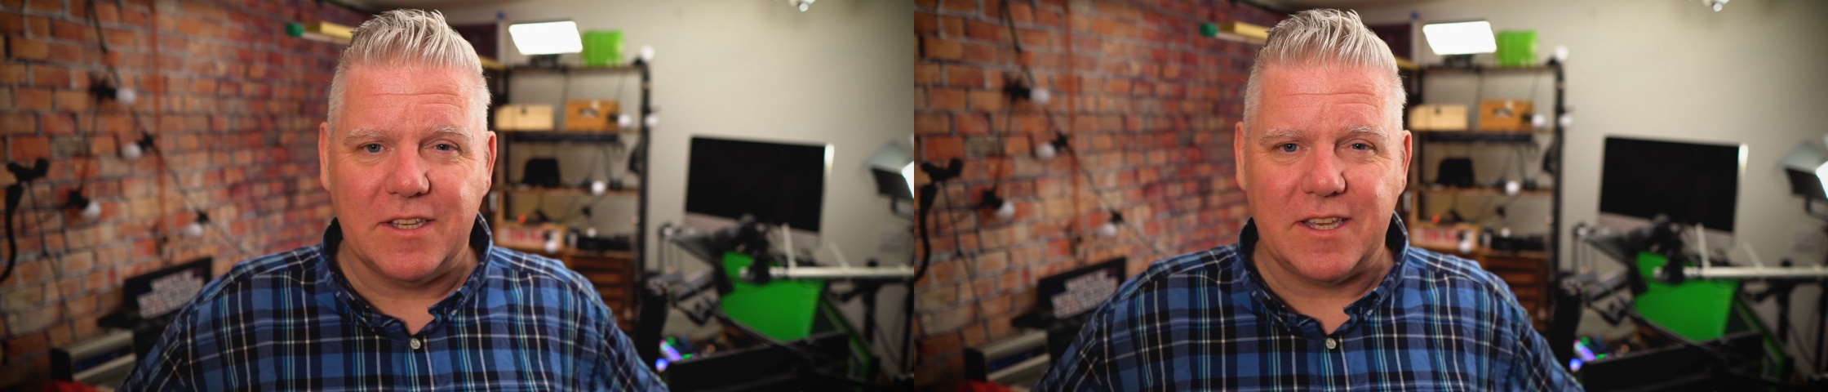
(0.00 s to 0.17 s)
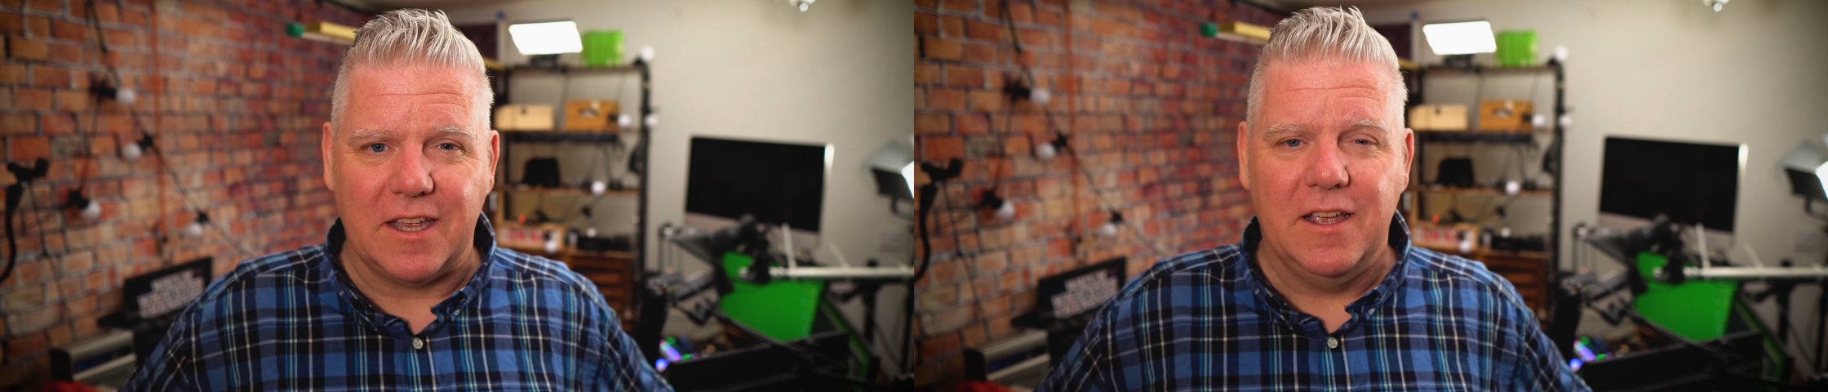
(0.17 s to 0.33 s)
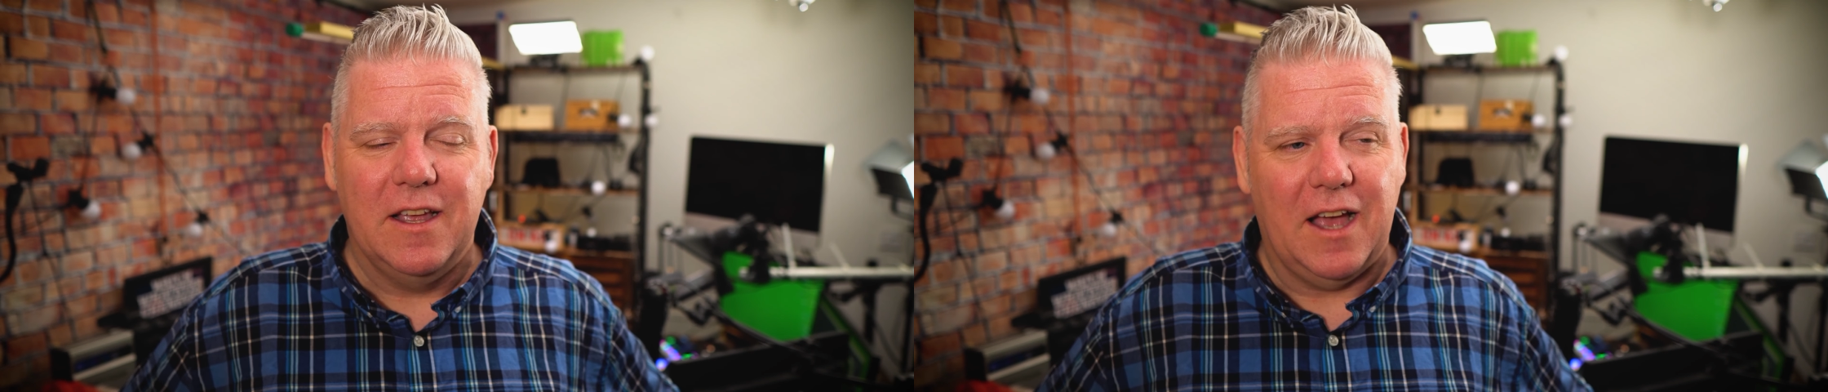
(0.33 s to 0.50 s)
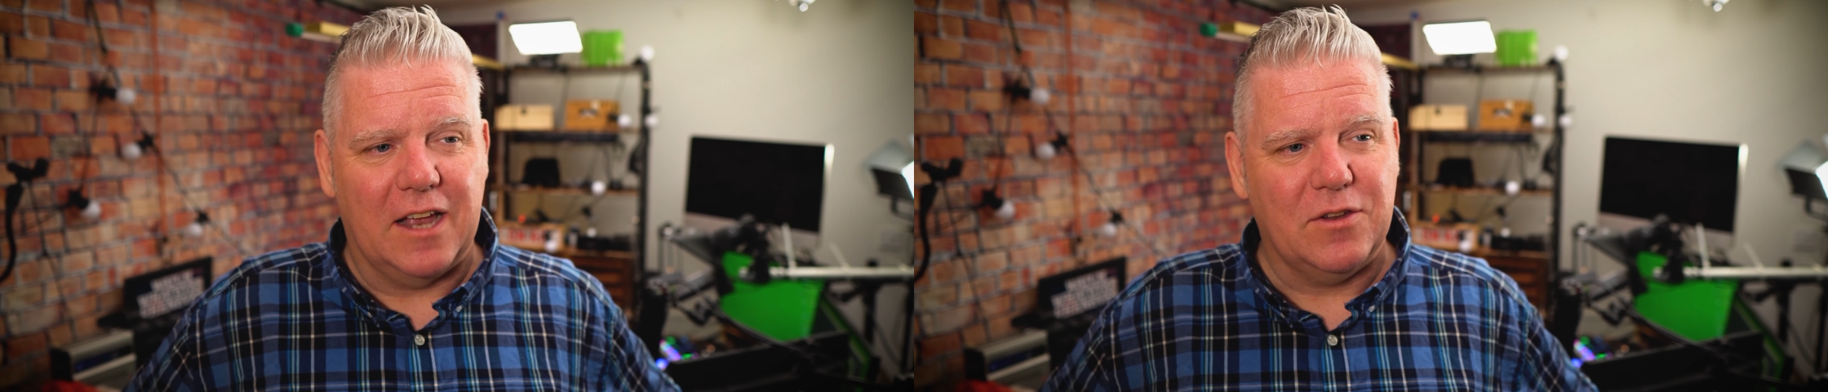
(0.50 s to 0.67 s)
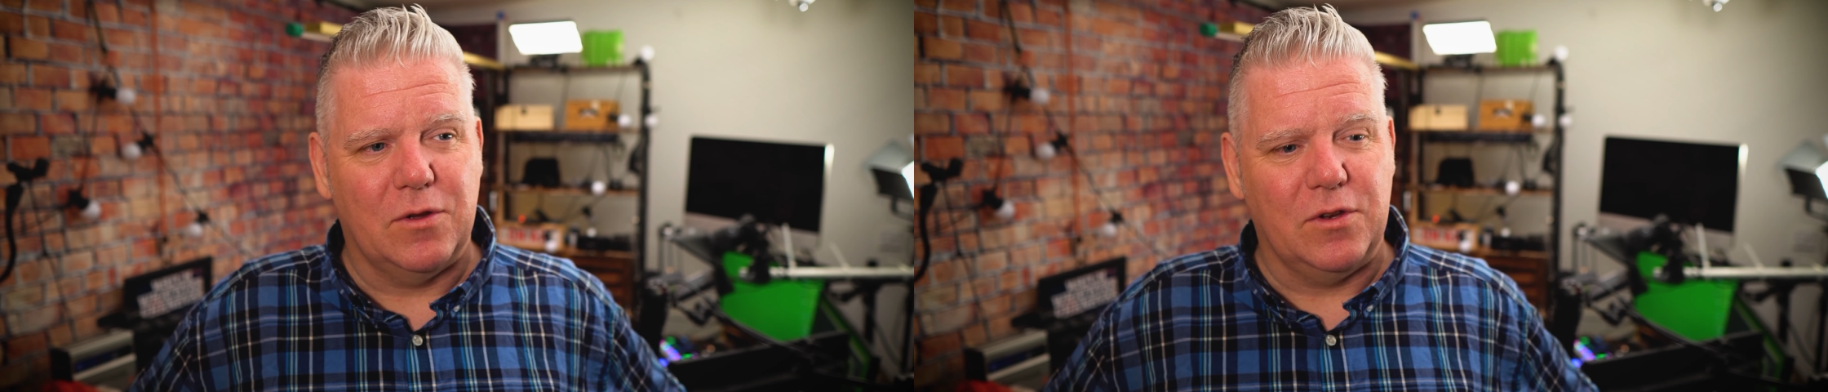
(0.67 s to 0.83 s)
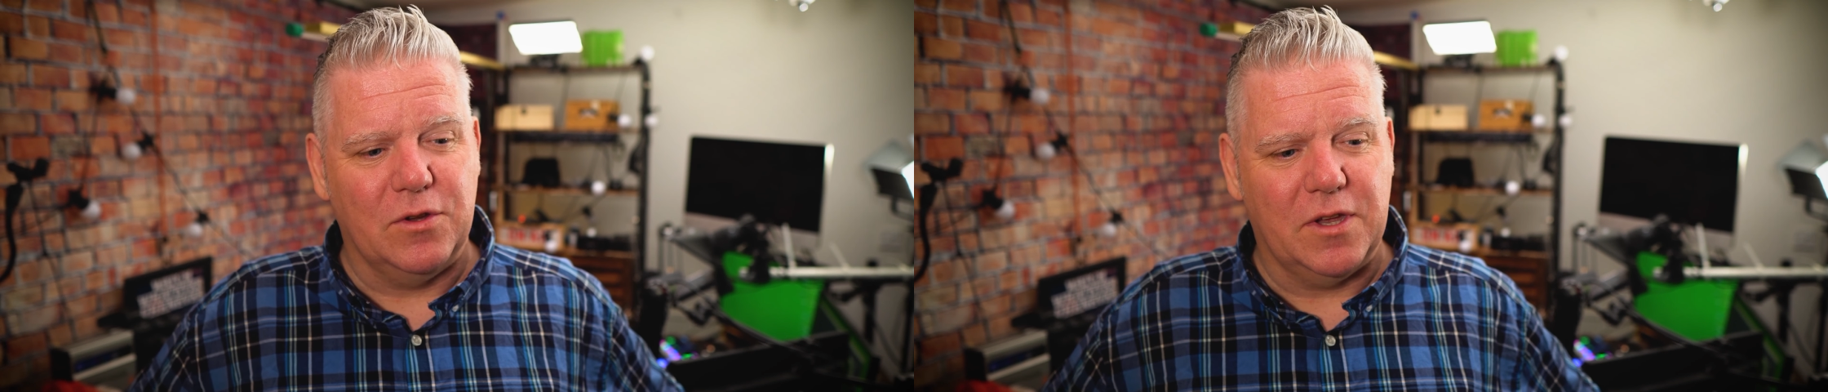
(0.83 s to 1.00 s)
at it. I
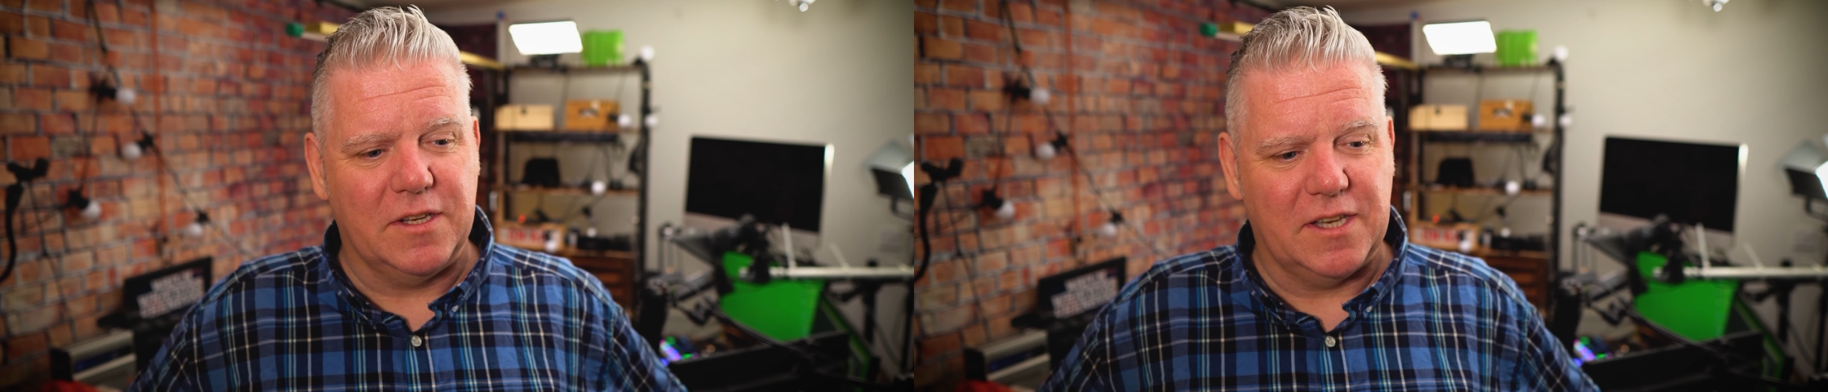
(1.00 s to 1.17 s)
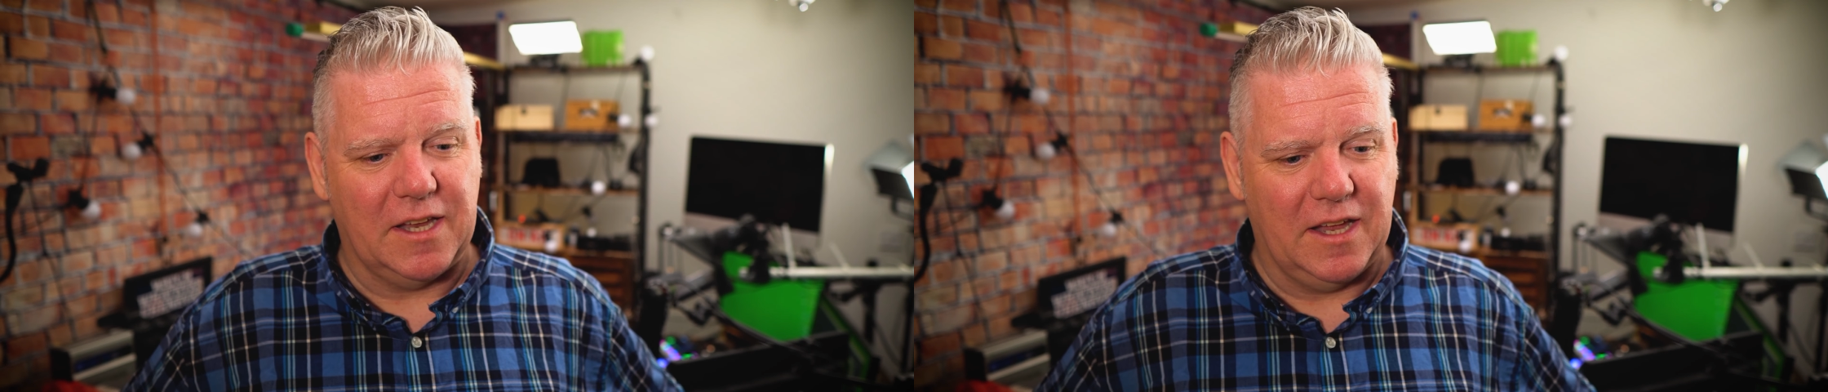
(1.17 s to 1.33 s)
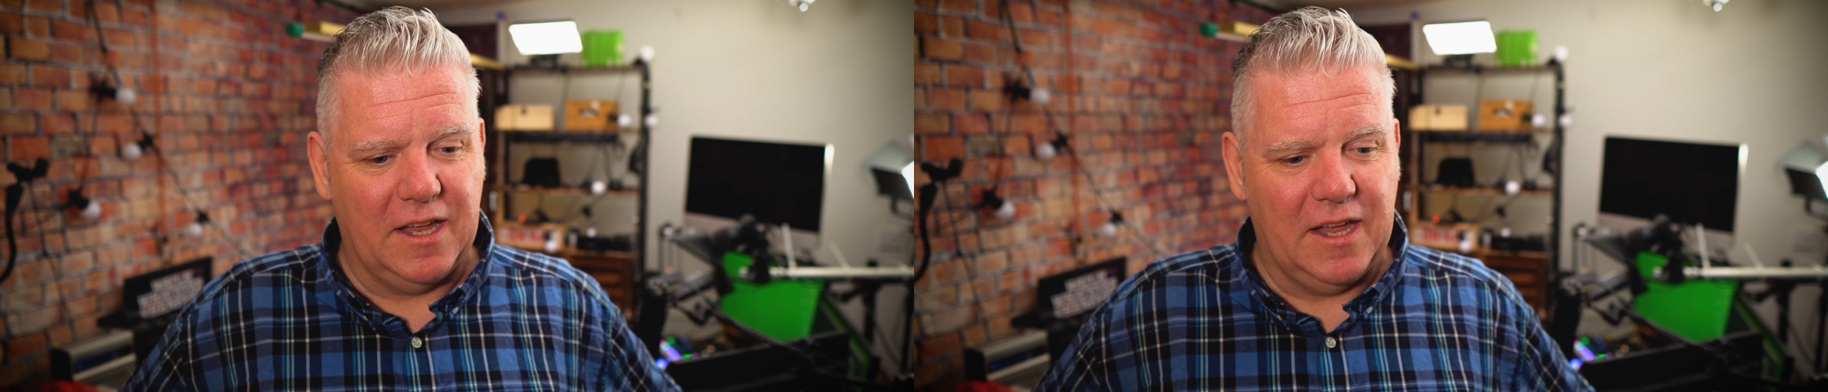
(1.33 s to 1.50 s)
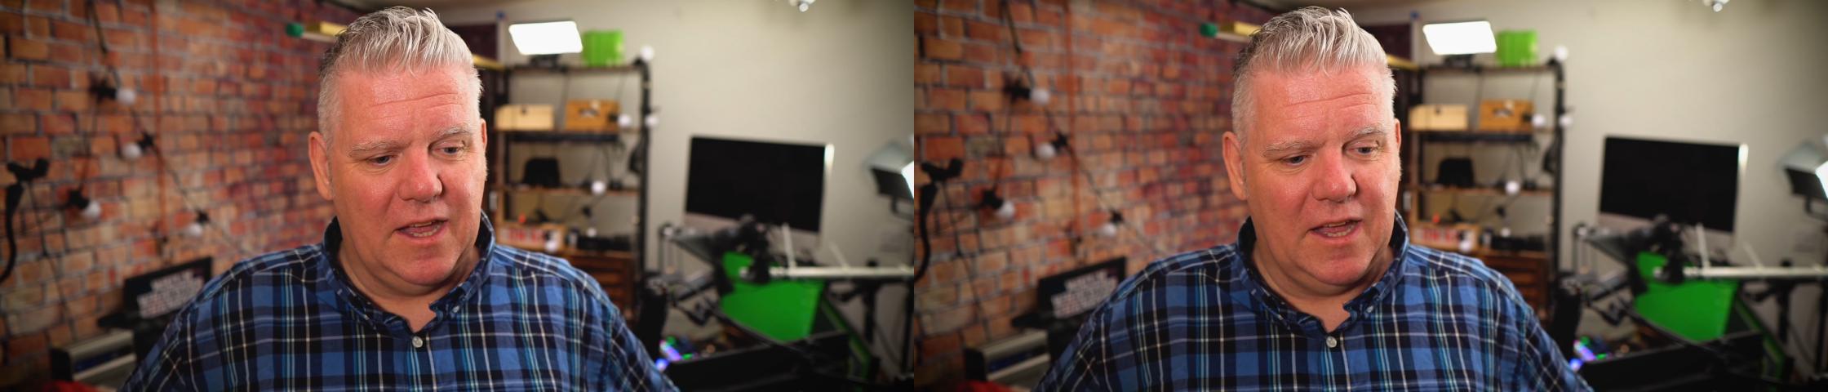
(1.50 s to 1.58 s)
don't look at it.